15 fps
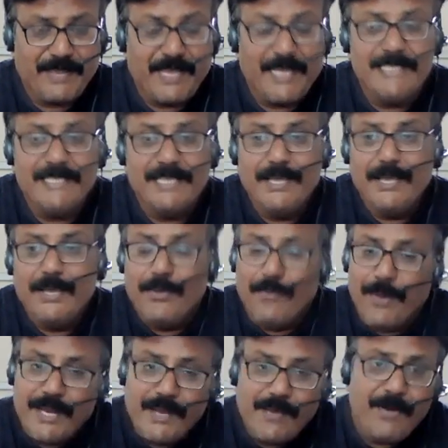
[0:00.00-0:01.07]
Guys,
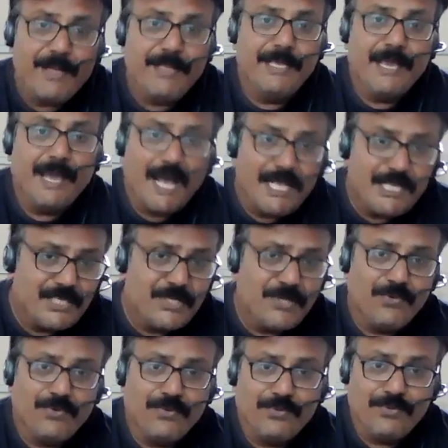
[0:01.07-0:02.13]
whenever they ask
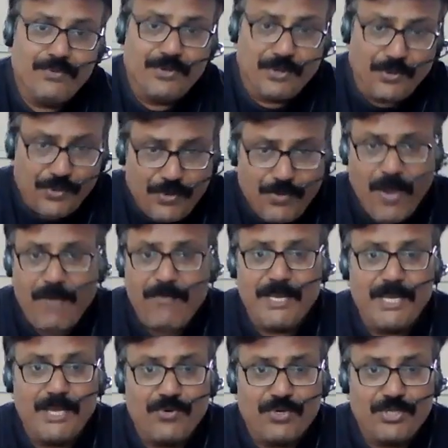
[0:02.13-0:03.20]
you, "Do you have
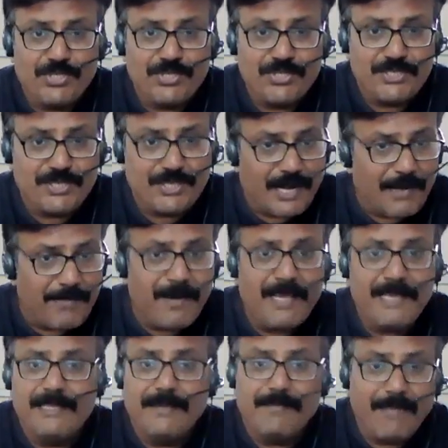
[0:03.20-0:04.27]
any questions?"
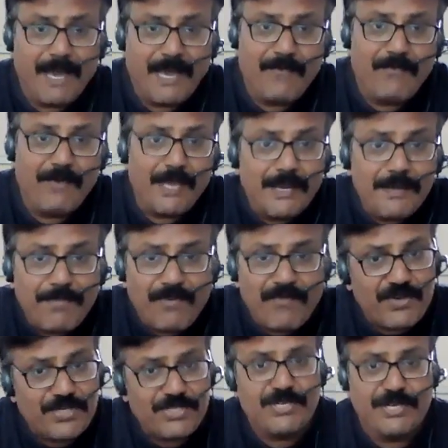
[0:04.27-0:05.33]
reply them back very
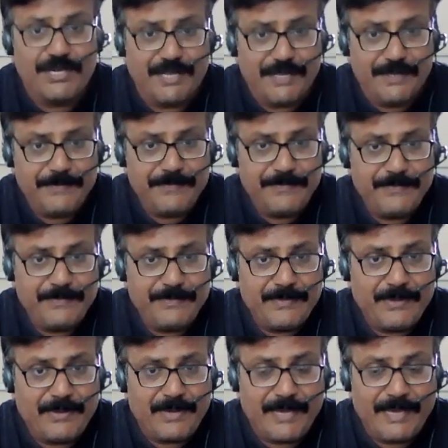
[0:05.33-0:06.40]
professionally.
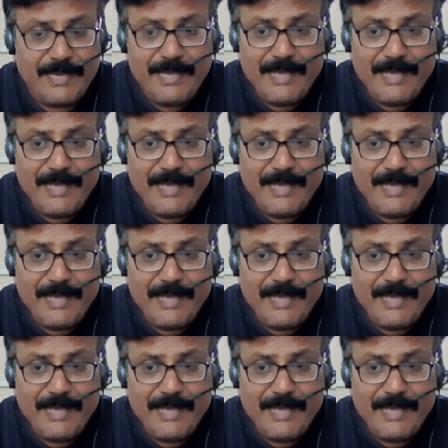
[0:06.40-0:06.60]
Okay.